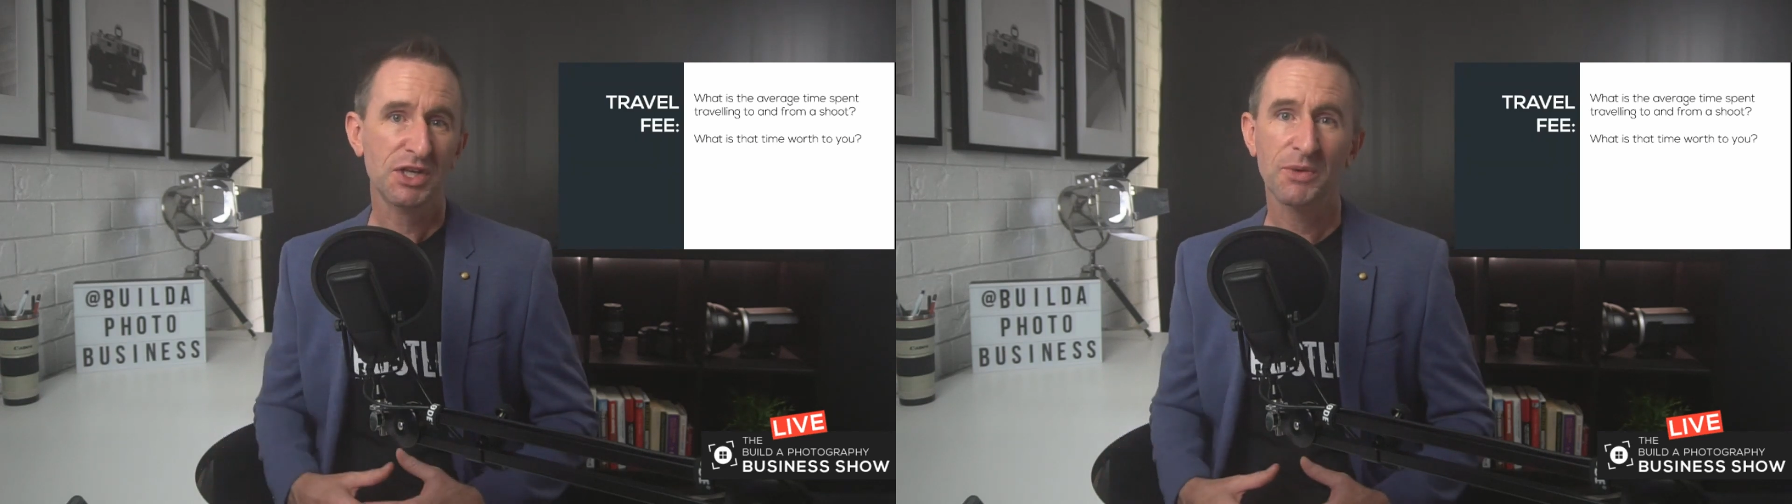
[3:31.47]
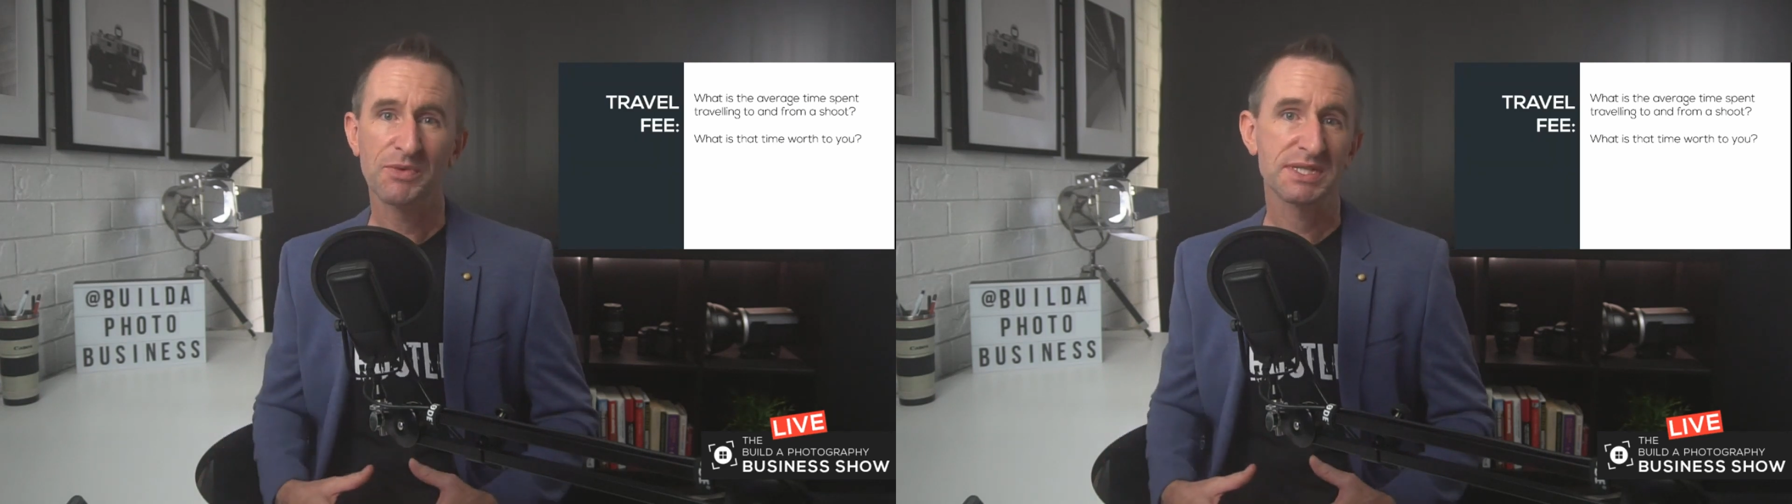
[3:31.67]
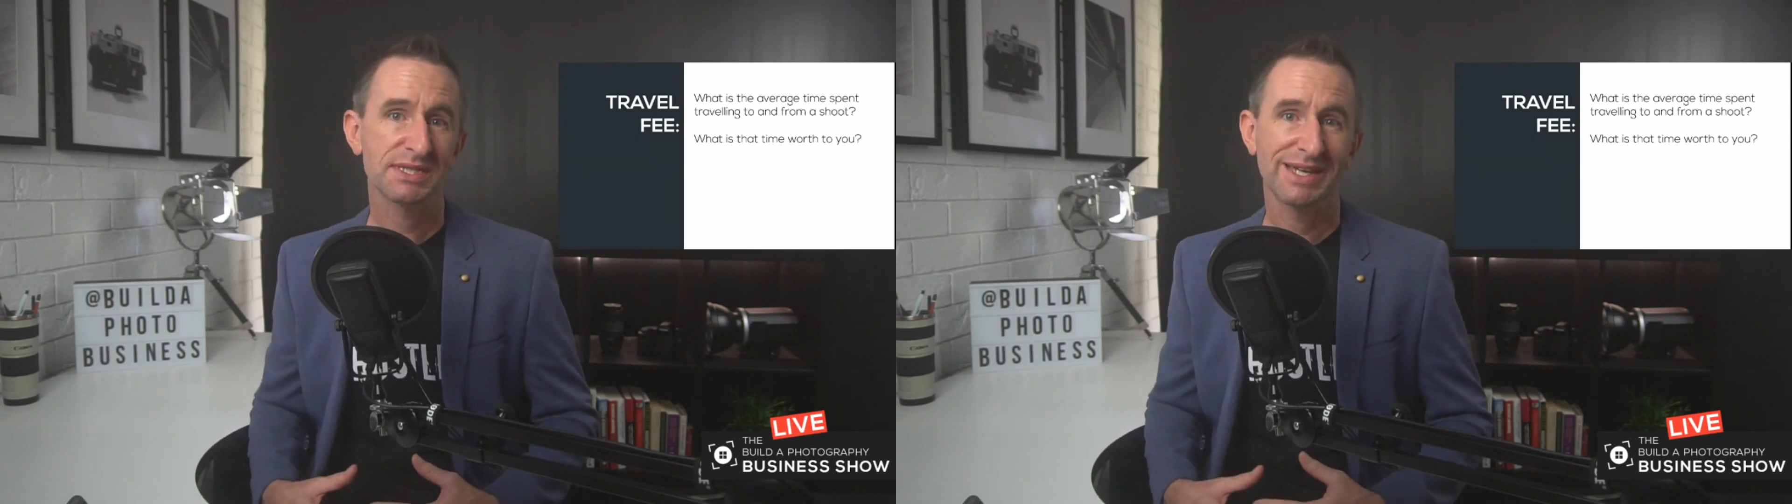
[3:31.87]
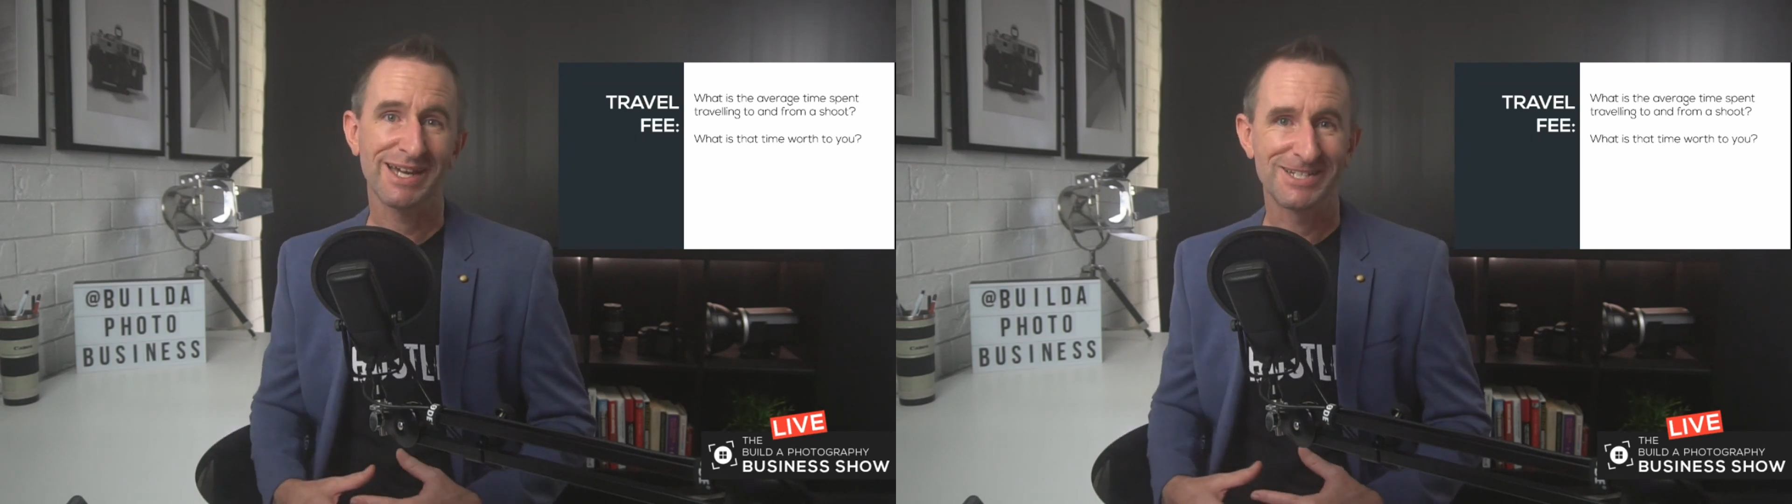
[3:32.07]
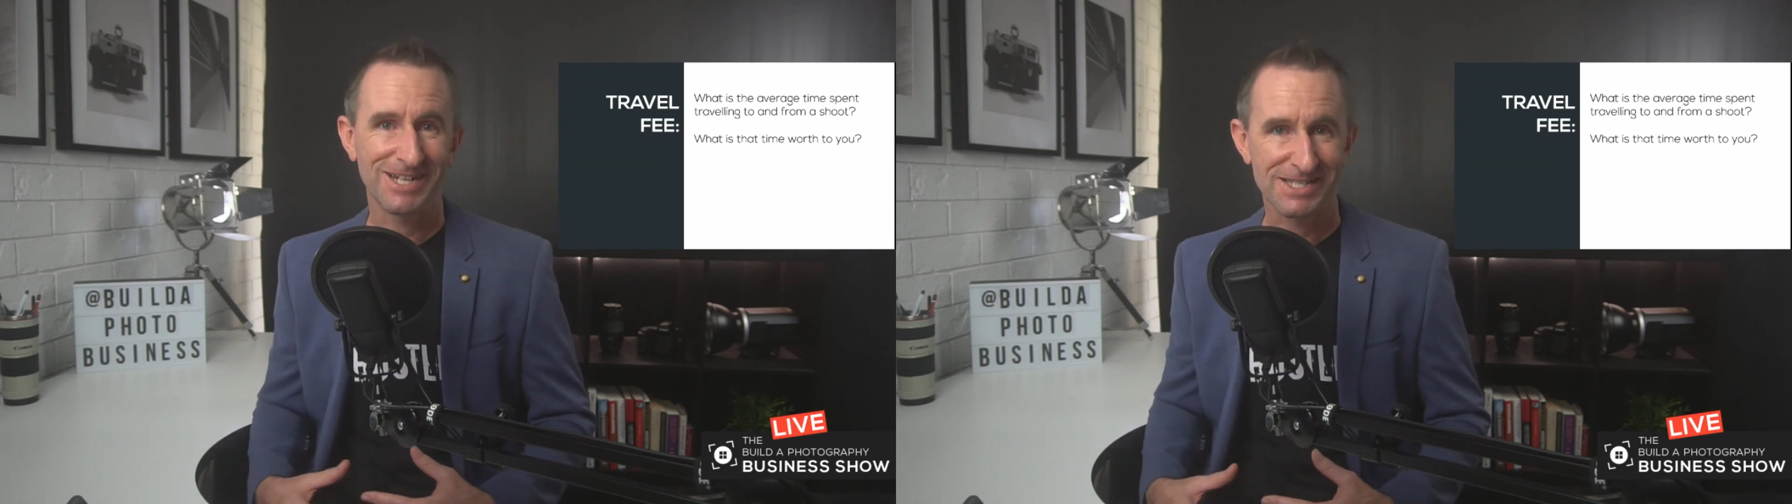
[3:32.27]
obviously
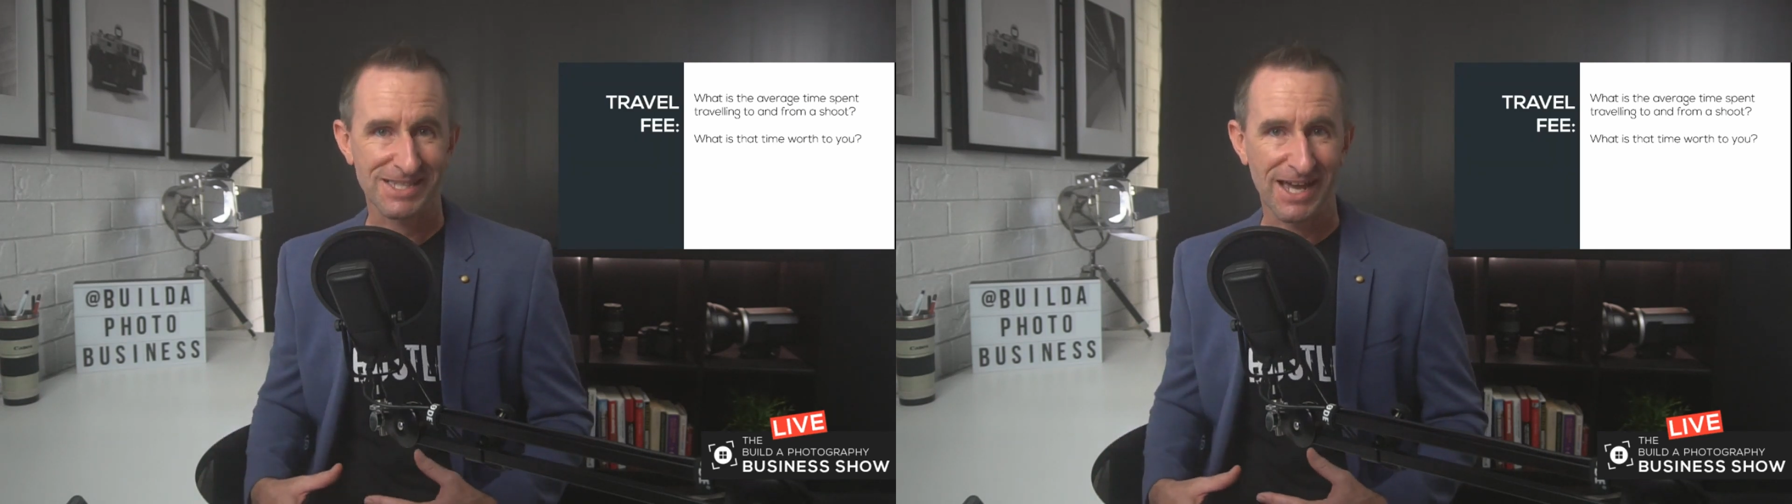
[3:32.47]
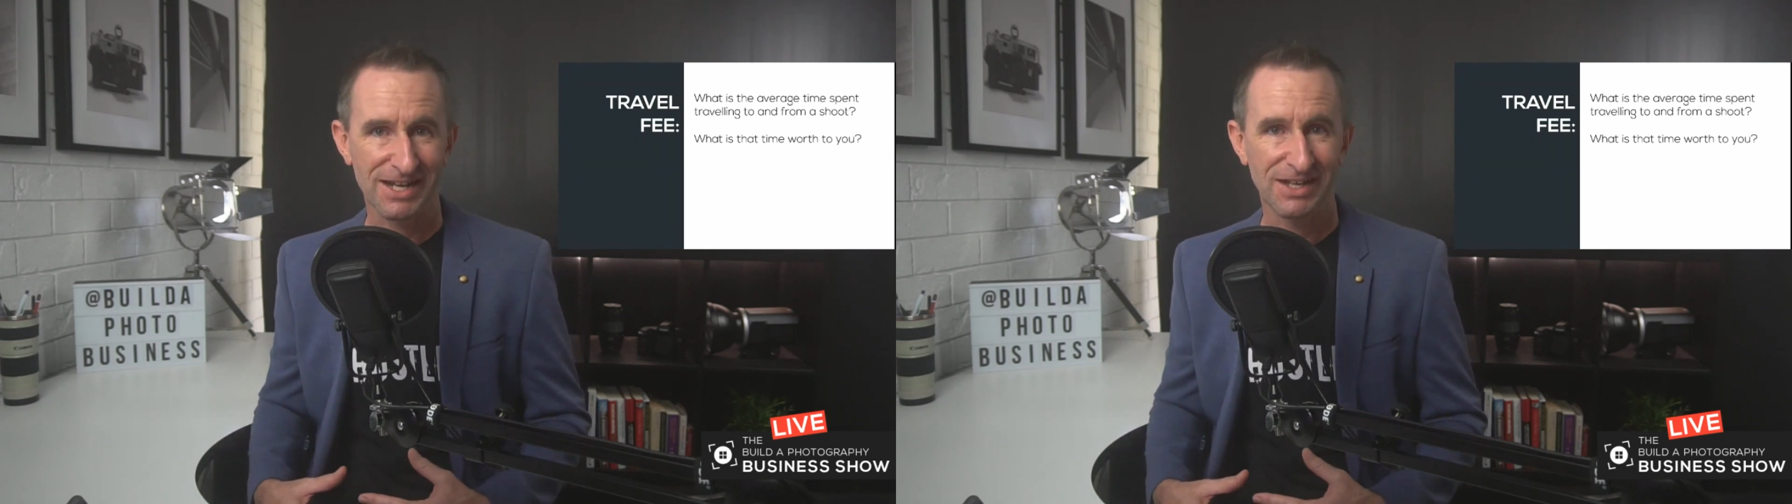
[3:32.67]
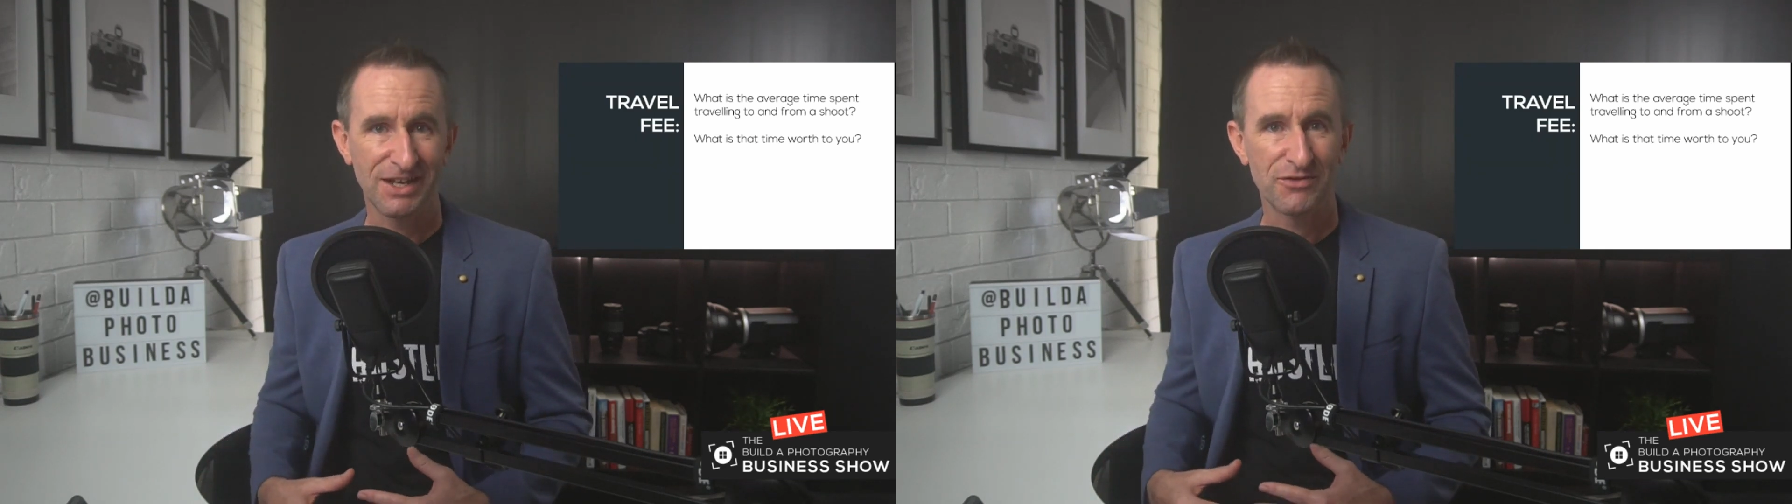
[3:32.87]
adjust that